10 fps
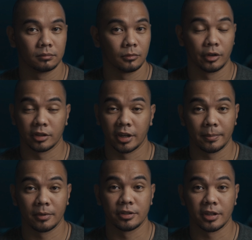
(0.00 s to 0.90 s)
on a tight
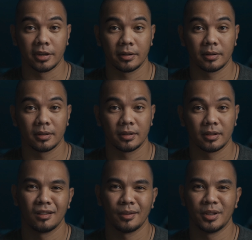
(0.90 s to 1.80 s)
budget.
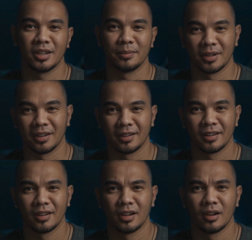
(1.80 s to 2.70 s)
I mean, a bit.
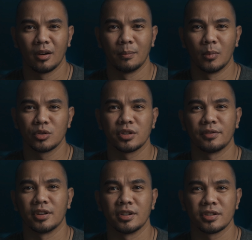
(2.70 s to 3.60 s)
Most of
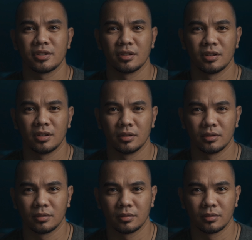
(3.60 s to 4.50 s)
us
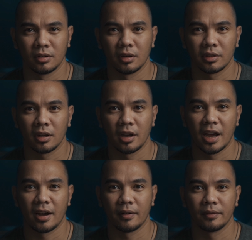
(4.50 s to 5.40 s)
do not
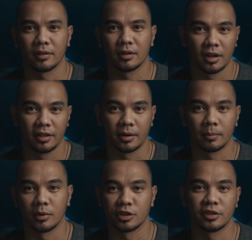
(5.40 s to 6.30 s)
have that
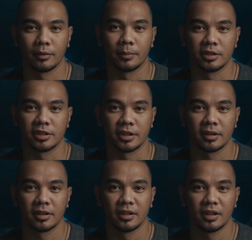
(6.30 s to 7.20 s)
much of a budget
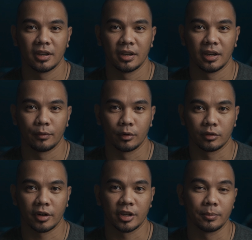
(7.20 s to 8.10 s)
if we're
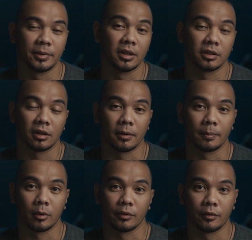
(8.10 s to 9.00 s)
trying to build our
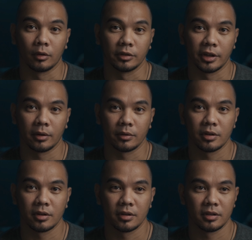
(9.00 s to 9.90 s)
portfolio,
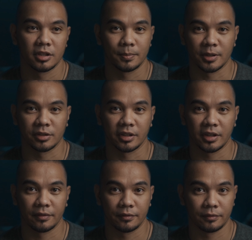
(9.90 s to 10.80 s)
especially
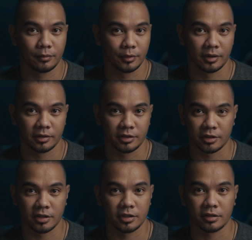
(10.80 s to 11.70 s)
if we're
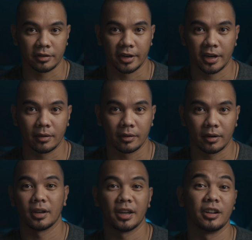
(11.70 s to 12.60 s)
just starting out.
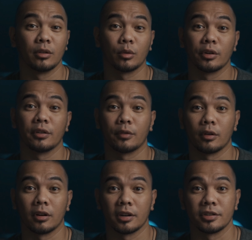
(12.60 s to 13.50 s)
And in order
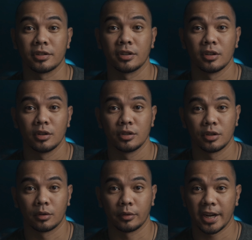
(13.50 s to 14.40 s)
for us to
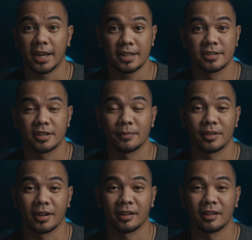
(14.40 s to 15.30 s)
create
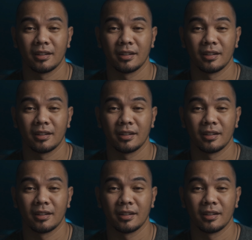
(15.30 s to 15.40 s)
something,